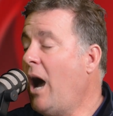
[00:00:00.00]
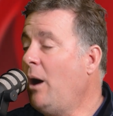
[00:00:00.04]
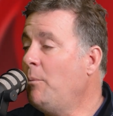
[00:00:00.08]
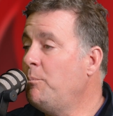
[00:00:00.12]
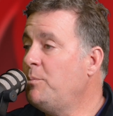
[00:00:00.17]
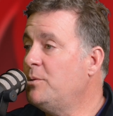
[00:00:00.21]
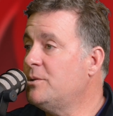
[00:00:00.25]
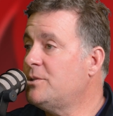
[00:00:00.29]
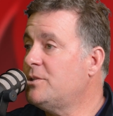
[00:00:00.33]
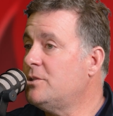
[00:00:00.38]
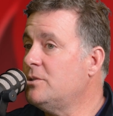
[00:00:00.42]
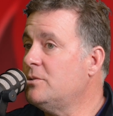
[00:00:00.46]
I'll
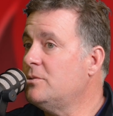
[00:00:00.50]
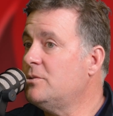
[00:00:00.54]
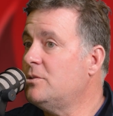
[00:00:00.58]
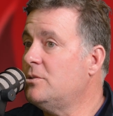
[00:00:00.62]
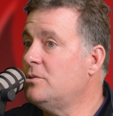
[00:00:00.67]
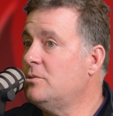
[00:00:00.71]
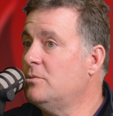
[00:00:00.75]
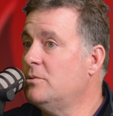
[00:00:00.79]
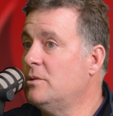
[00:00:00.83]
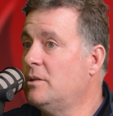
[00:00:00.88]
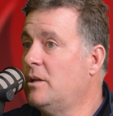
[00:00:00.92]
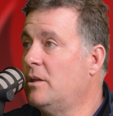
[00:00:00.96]
put you
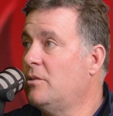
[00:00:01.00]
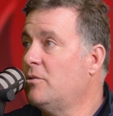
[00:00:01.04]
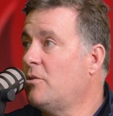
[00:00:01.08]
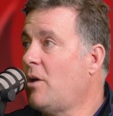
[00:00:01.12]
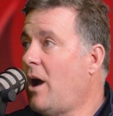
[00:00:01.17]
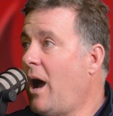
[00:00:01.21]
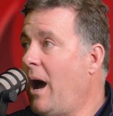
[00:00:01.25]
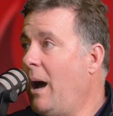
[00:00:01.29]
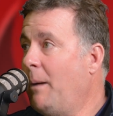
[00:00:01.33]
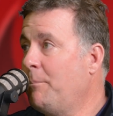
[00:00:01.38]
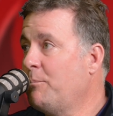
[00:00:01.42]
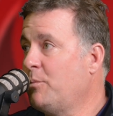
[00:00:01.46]
to
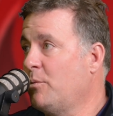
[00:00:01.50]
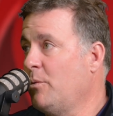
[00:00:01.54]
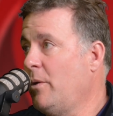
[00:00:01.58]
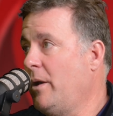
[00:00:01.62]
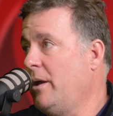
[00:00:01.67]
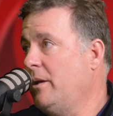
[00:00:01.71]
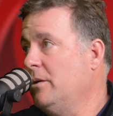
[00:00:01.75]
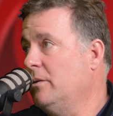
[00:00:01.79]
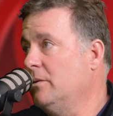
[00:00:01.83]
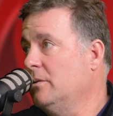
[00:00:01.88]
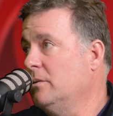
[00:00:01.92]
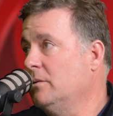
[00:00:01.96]
another
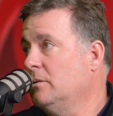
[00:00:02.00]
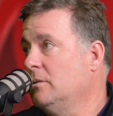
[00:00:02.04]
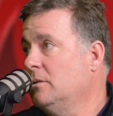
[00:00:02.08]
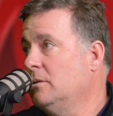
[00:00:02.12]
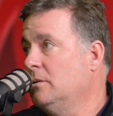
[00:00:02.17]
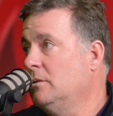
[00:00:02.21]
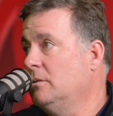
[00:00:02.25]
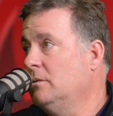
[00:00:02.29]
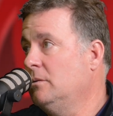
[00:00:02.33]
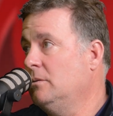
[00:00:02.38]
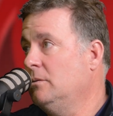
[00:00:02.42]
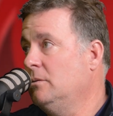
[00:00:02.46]
operator
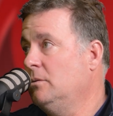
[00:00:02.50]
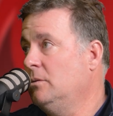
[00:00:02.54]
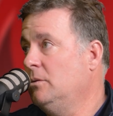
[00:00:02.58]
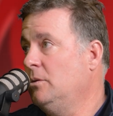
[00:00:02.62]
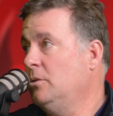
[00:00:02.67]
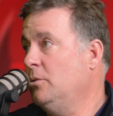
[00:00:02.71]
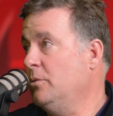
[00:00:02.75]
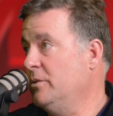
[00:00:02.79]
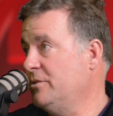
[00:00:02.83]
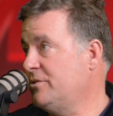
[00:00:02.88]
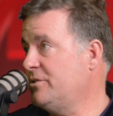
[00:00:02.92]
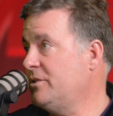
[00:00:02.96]

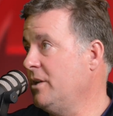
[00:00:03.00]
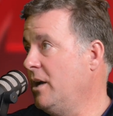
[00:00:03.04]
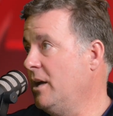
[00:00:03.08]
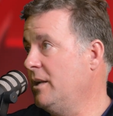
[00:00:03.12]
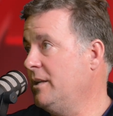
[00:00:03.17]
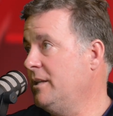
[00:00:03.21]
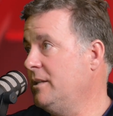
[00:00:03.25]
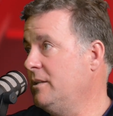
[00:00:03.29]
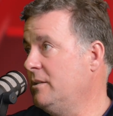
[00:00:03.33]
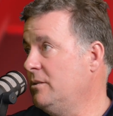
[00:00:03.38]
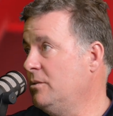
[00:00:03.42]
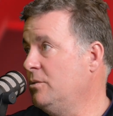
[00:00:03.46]
who has
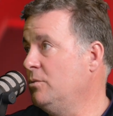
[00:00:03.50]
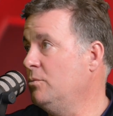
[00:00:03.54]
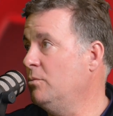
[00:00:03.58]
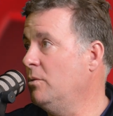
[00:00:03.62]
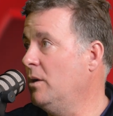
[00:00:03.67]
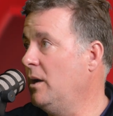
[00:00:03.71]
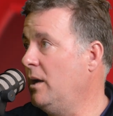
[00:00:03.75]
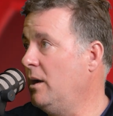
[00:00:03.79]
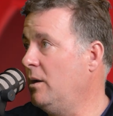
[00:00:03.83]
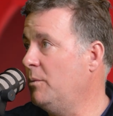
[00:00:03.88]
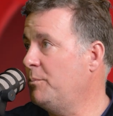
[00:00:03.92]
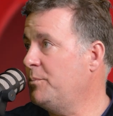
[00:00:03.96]
done it, who
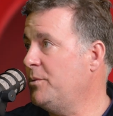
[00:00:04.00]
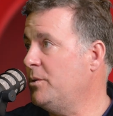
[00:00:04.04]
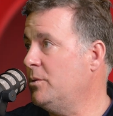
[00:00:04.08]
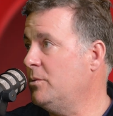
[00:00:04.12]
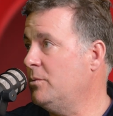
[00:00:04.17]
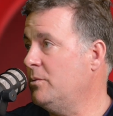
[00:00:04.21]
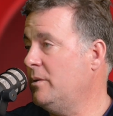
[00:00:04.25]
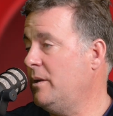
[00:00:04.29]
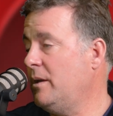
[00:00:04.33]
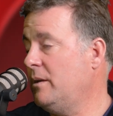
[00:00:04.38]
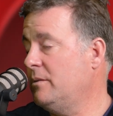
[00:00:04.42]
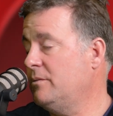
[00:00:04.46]
will help
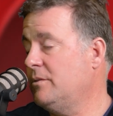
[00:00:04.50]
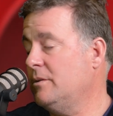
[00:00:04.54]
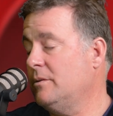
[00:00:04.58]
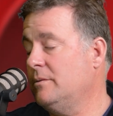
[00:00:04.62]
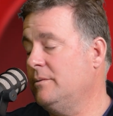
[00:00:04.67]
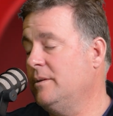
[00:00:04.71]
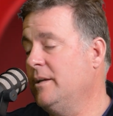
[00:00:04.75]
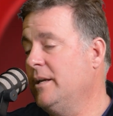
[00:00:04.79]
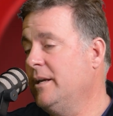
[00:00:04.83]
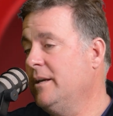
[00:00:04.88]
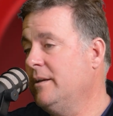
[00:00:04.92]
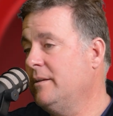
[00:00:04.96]
you.
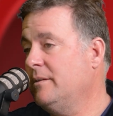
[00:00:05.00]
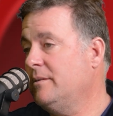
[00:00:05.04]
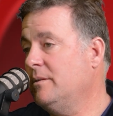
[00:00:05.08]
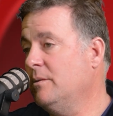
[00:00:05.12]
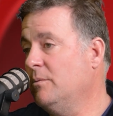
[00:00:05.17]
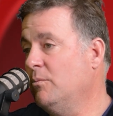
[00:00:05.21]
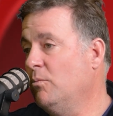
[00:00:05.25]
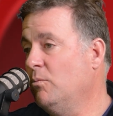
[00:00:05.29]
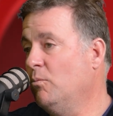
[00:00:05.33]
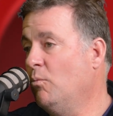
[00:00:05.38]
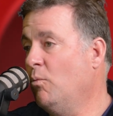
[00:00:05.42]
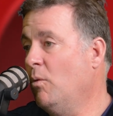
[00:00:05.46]

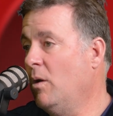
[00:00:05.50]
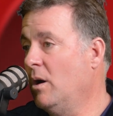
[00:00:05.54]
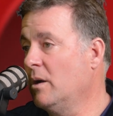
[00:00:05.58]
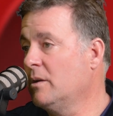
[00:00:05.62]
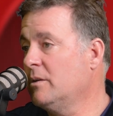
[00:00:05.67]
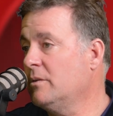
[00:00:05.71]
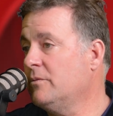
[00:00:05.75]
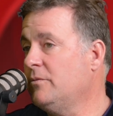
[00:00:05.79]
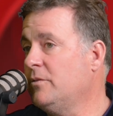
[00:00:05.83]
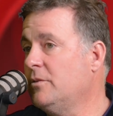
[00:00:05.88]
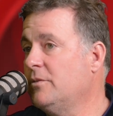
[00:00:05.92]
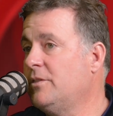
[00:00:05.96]
The
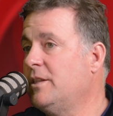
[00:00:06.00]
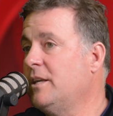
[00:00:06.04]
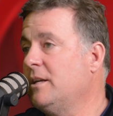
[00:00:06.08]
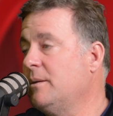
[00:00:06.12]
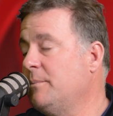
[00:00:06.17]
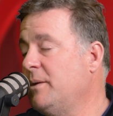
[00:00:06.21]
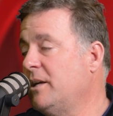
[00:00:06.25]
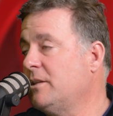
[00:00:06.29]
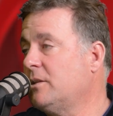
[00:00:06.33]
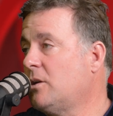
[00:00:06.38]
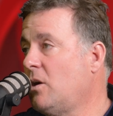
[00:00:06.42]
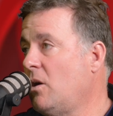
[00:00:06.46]
wonderful
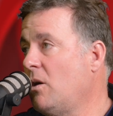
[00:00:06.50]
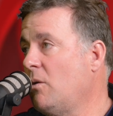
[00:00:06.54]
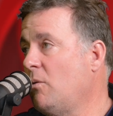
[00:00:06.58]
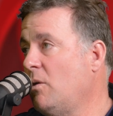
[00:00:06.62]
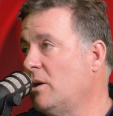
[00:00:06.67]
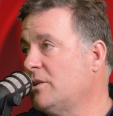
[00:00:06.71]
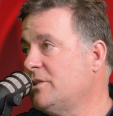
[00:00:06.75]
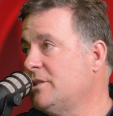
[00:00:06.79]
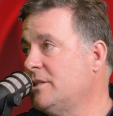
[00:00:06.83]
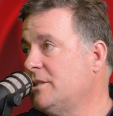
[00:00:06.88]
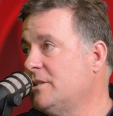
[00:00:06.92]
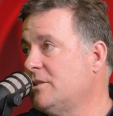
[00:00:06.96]
thing about the car
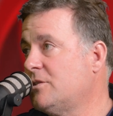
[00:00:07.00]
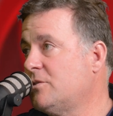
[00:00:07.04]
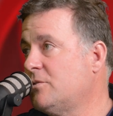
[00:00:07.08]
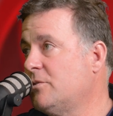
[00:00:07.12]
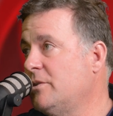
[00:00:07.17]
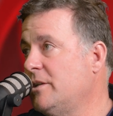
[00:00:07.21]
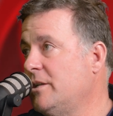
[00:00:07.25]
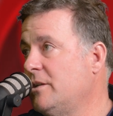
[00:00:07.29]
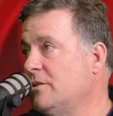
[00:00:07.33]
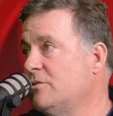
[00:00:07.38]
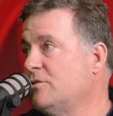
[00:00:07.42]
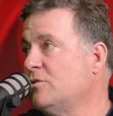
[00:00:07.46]
wash
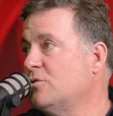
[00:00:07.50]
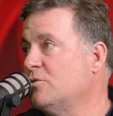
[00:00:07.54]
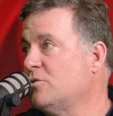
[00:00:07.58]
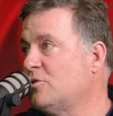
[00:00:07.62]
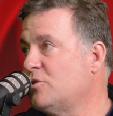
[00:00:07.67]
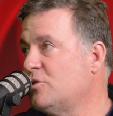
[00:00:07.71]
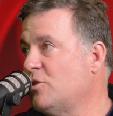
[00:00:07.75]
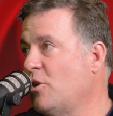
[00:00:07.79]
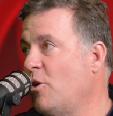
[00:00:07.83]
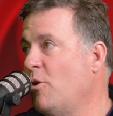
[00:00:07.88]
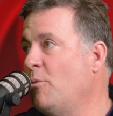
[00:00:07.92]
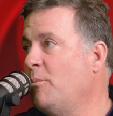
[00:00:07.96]
industry is
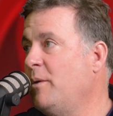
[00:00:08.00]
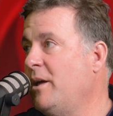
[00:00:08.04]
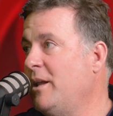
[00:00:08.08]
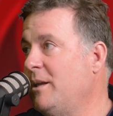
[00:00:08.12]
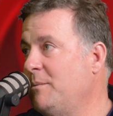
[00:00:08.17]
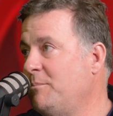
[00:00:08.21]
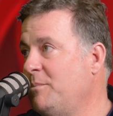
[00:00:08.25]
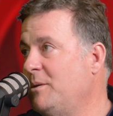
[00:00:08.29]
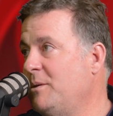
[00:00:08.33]
there's so many